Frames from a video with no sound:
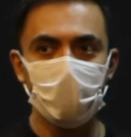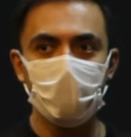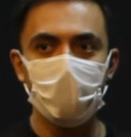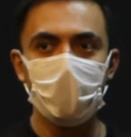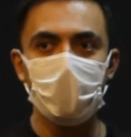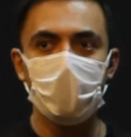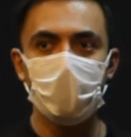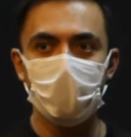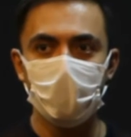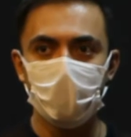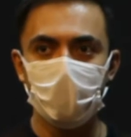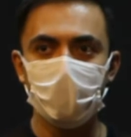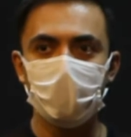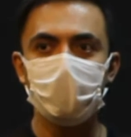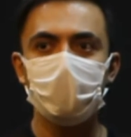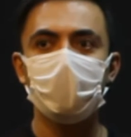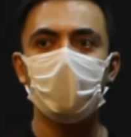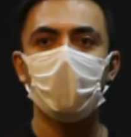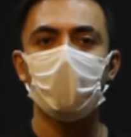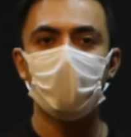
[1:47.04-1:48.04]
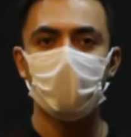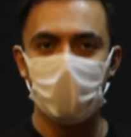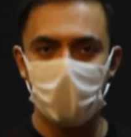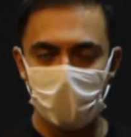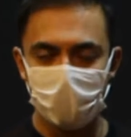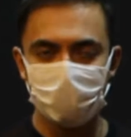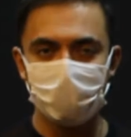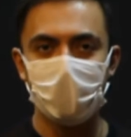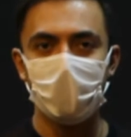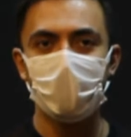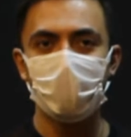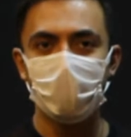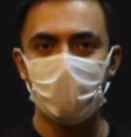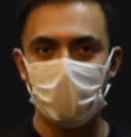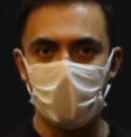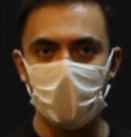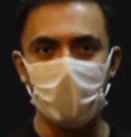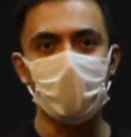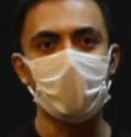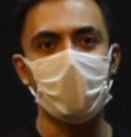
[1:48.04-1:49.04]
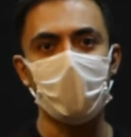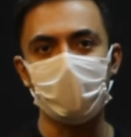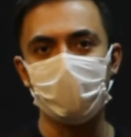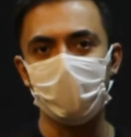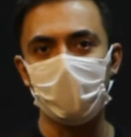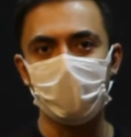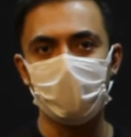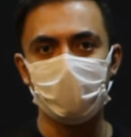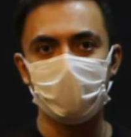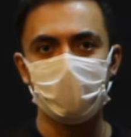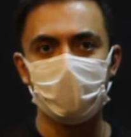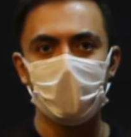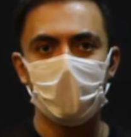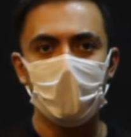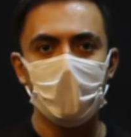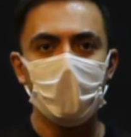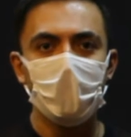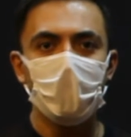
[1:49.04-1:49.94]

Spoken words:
do we use present perfect tense?